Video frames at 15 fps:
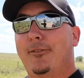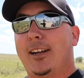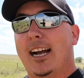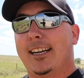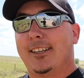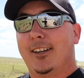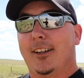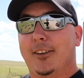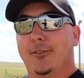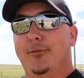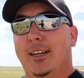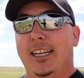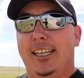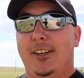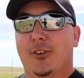got another
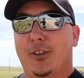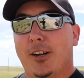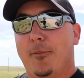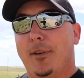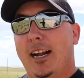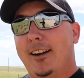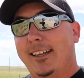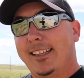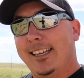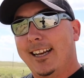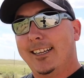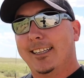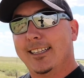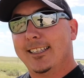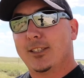video coming out at the
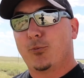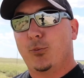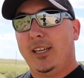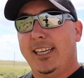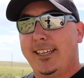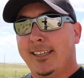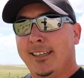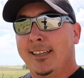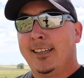end of this week.